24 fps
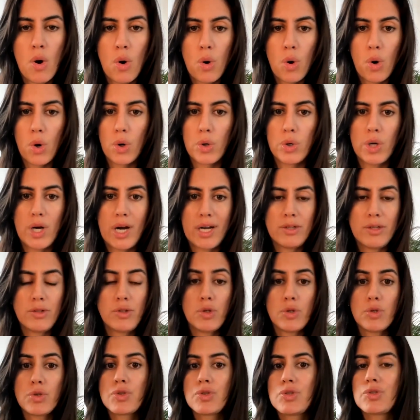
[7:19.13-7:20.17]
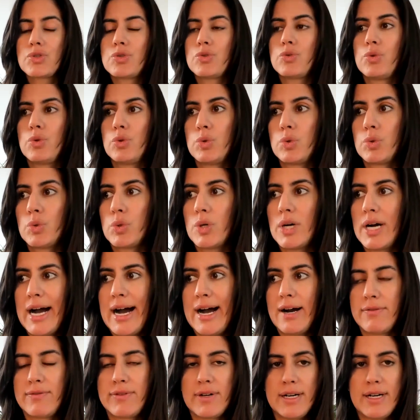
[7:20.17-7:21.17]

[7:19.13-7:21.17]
Or I used to have